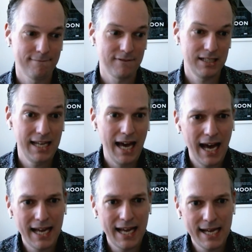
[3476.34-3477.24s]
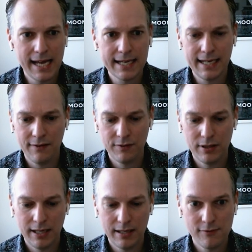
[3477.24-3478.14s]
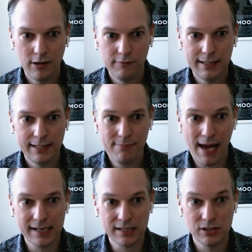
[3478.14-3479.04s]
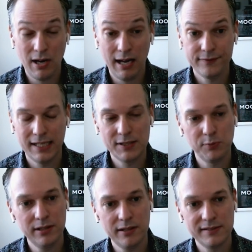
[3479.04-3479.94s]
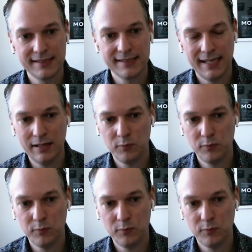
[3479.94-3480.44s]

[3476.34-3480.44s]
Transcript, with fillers: yeah, it can have a real impact. And you have to, it's one of those things, again,